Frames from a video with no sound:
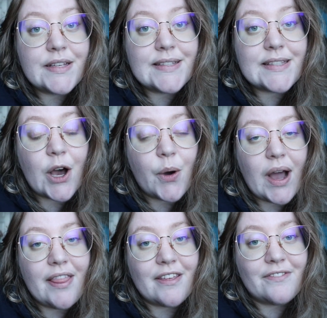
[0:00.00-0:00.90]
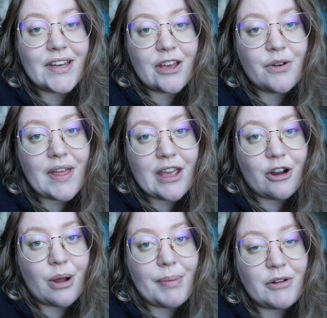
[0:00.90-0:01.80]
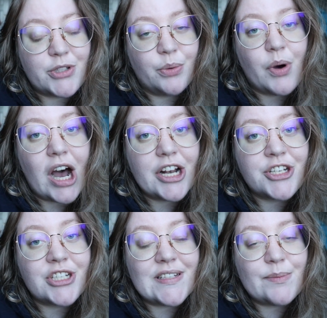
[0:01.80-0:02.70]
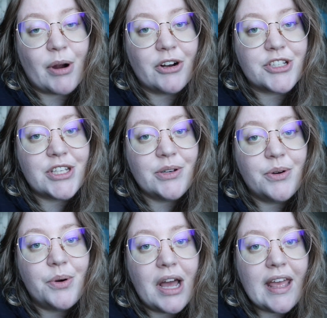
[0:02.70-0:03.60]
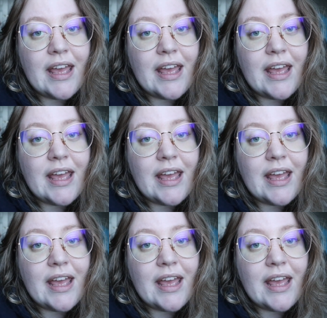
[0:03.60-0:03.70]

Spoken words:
So the video that you're about to watch is part 2.